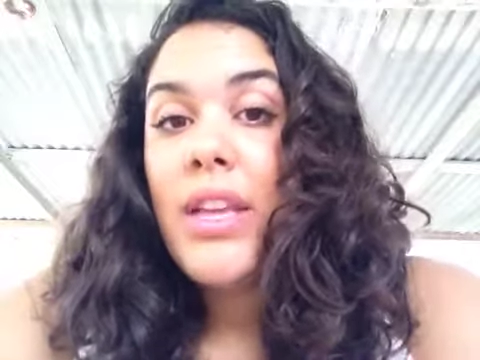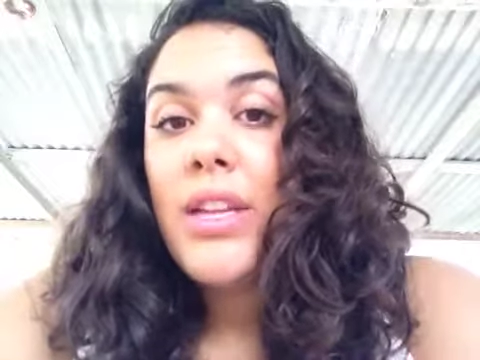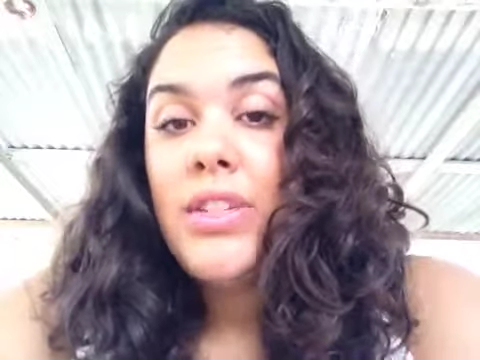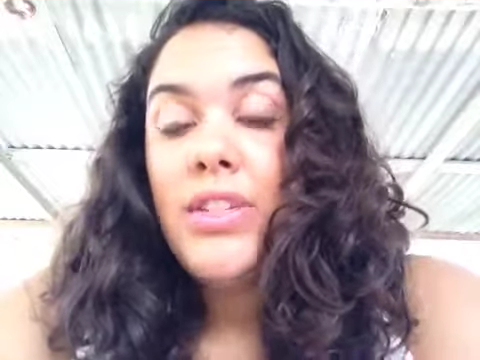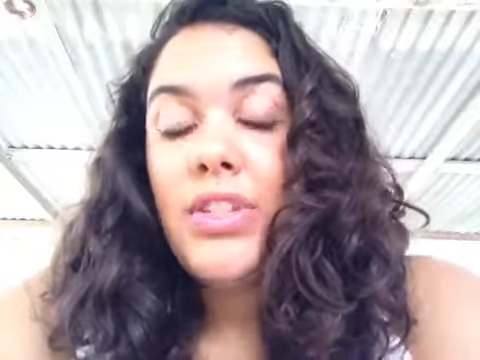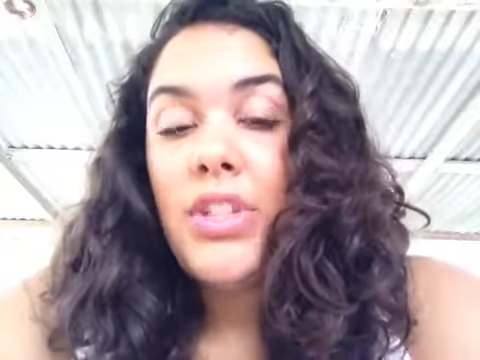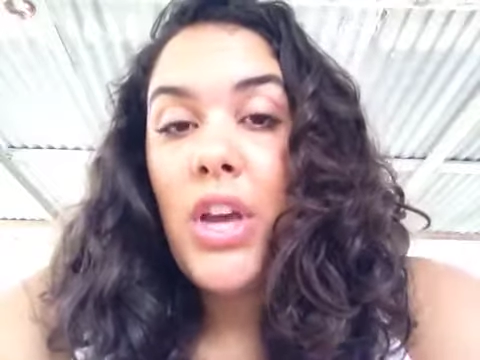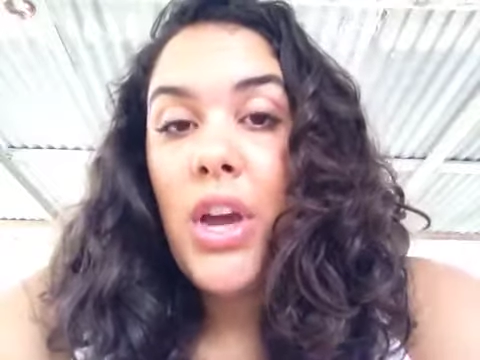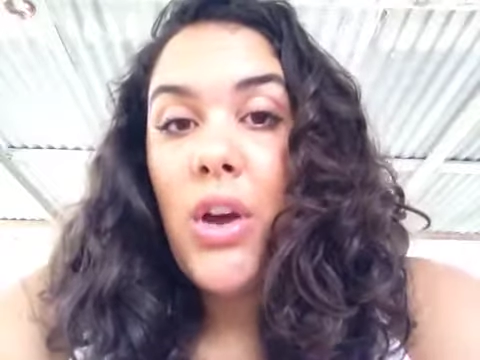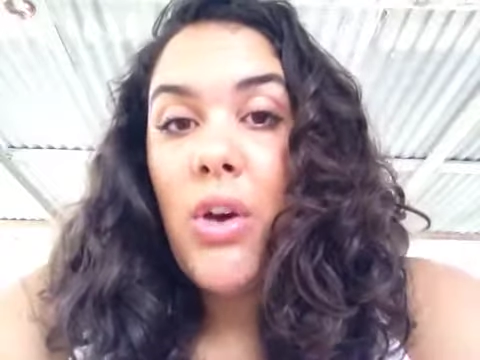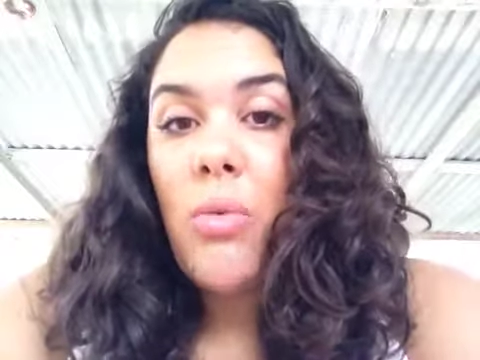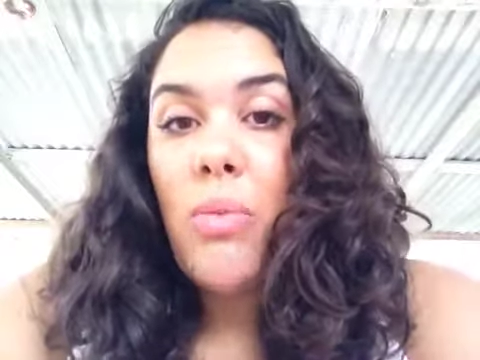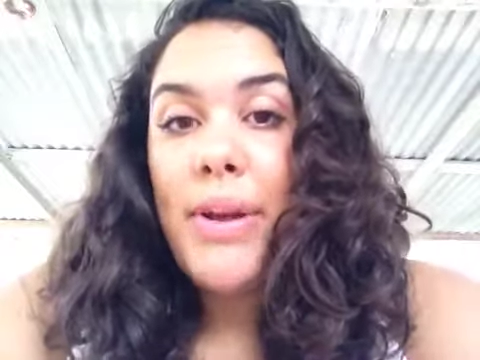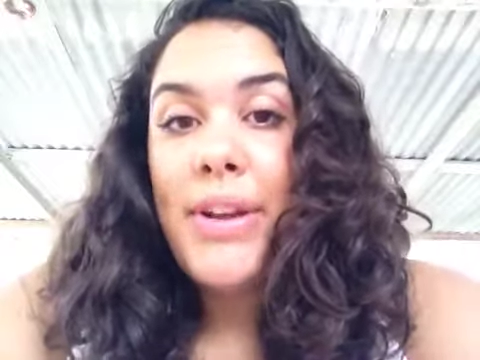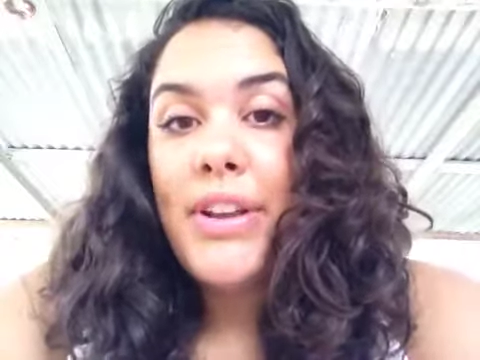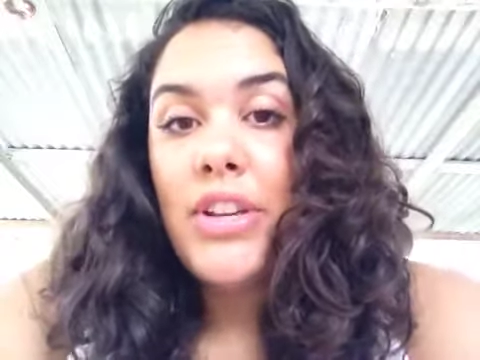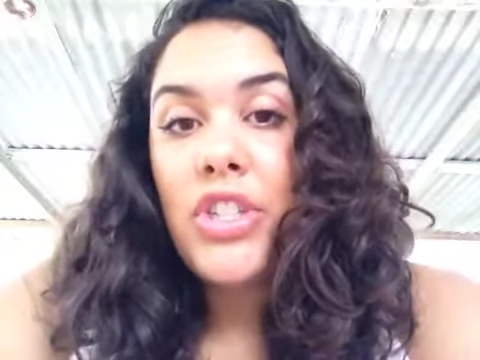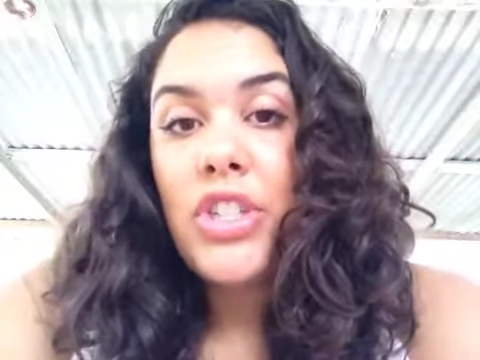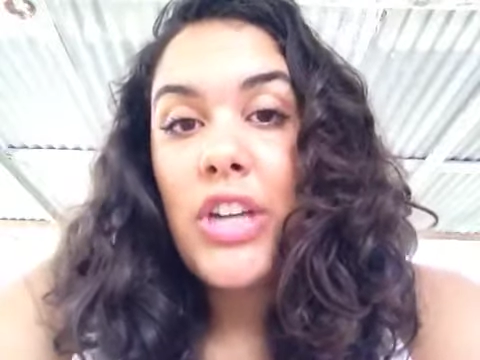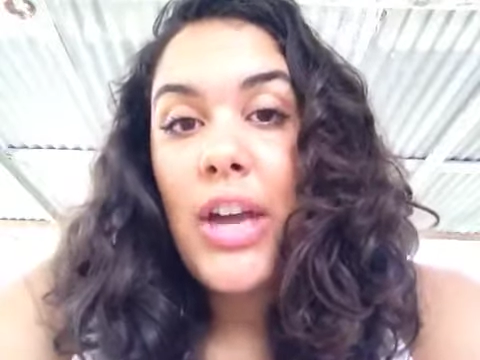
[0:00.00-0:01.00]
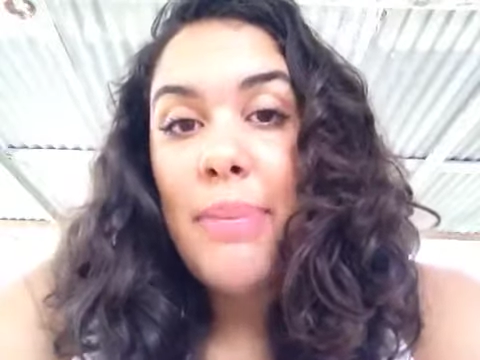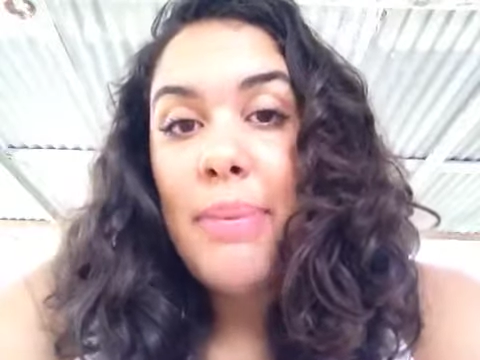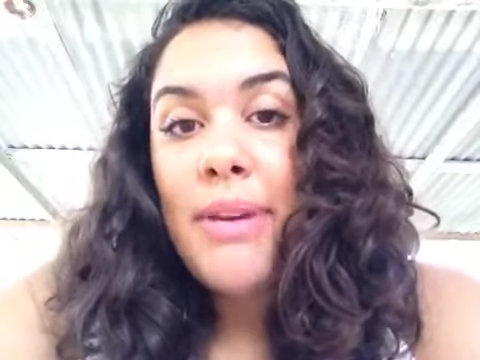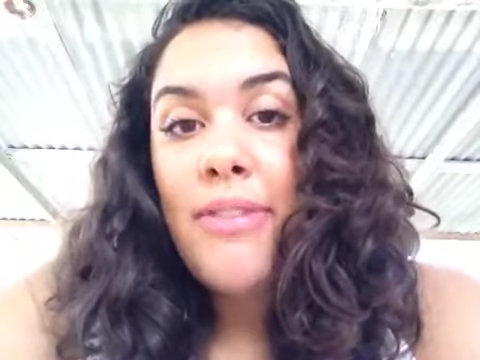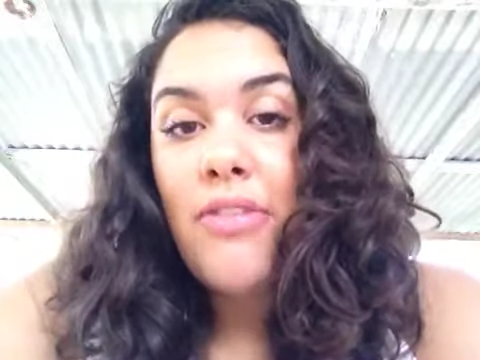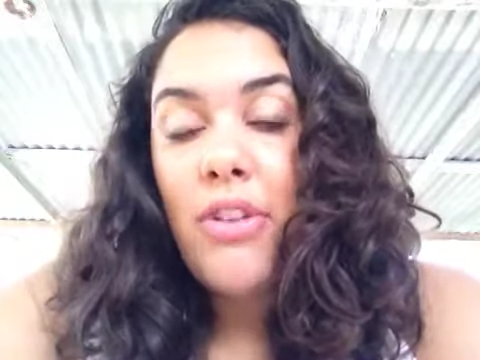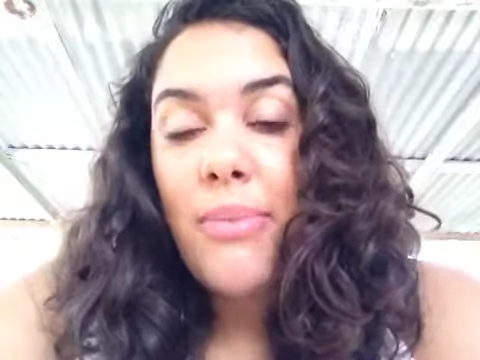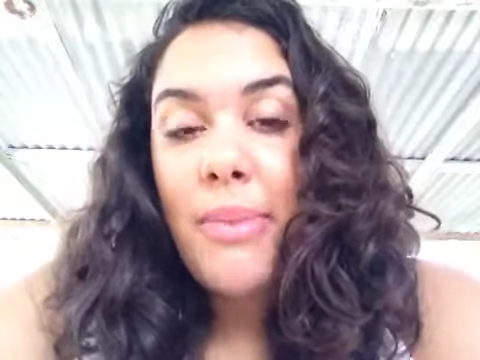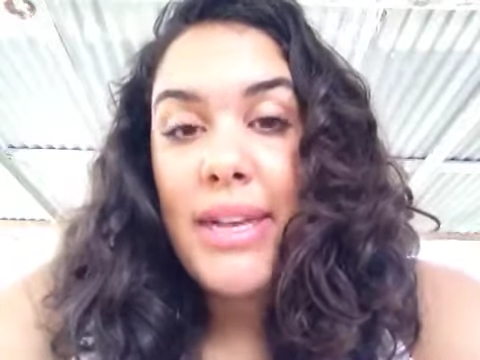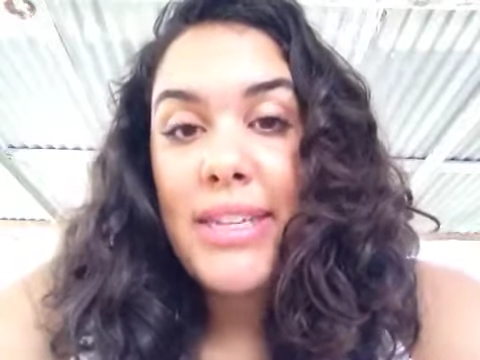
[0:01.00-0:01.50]
So when you're
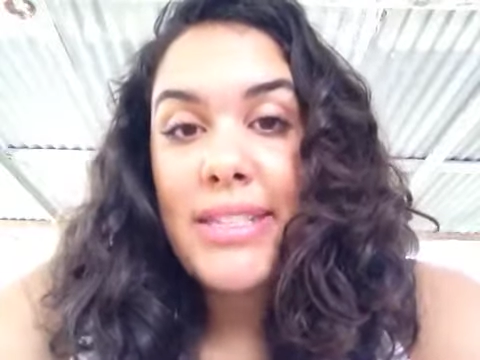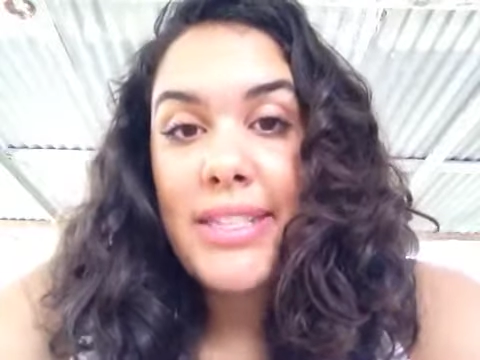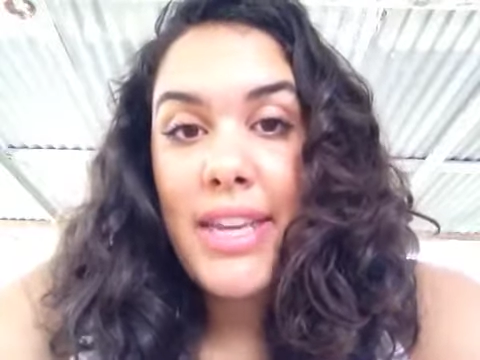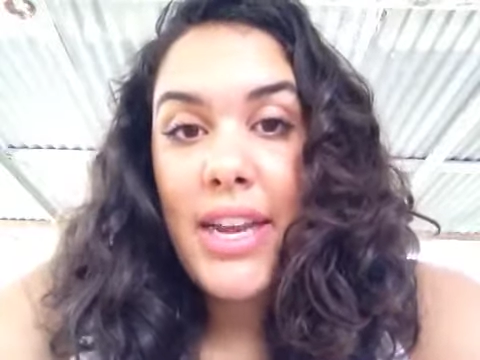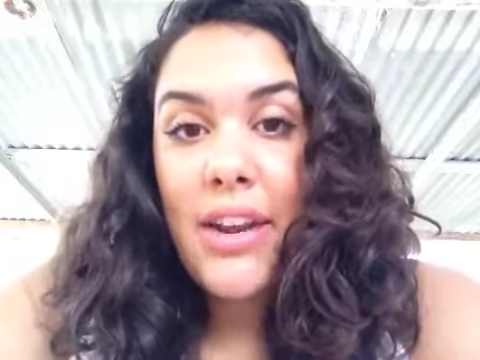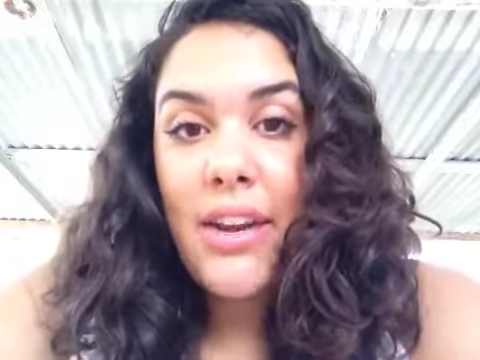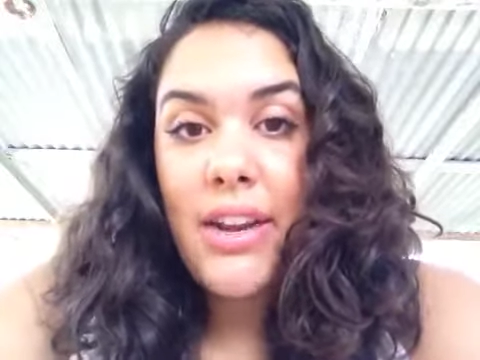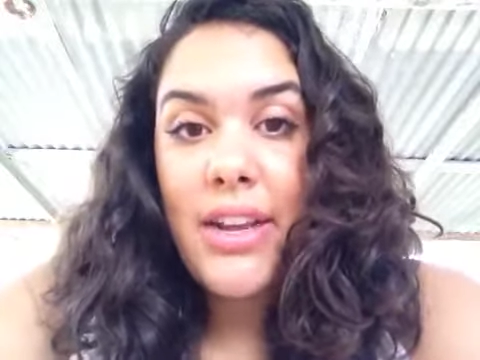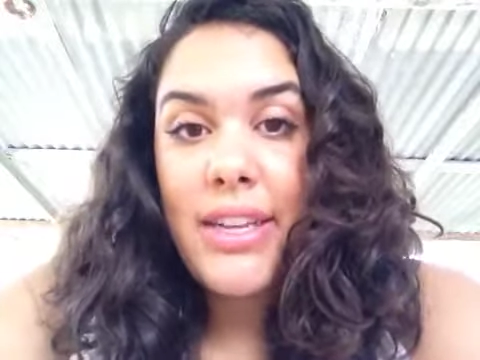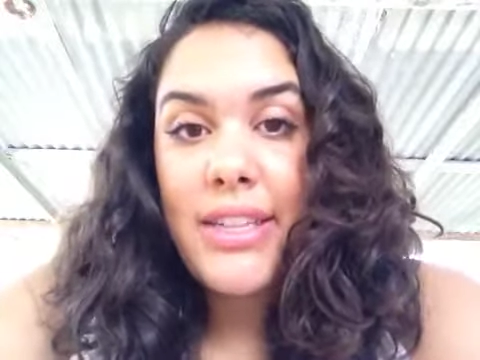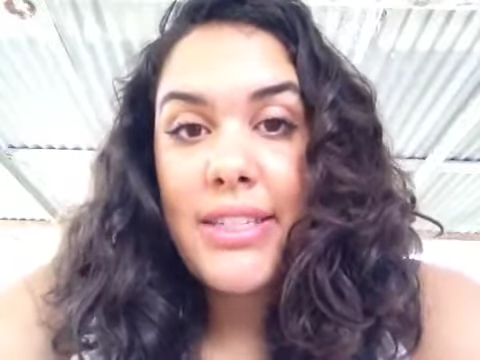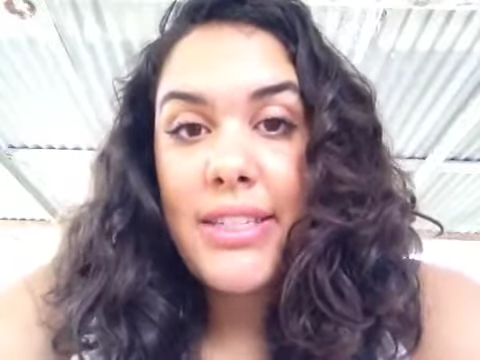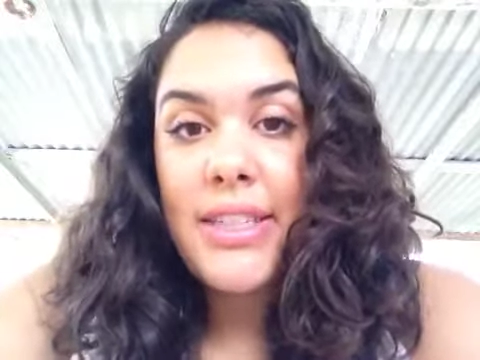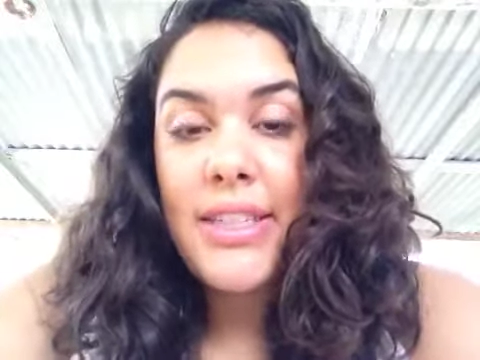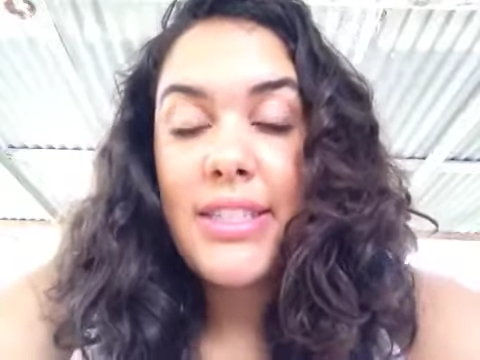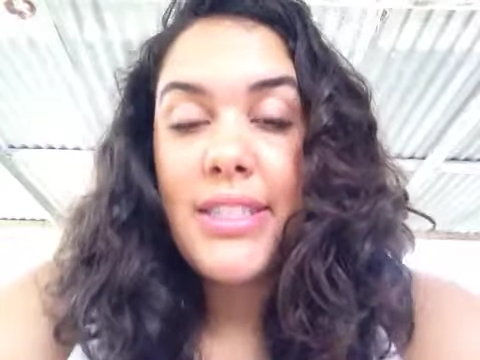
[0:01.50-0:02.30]
shopping for mascaras,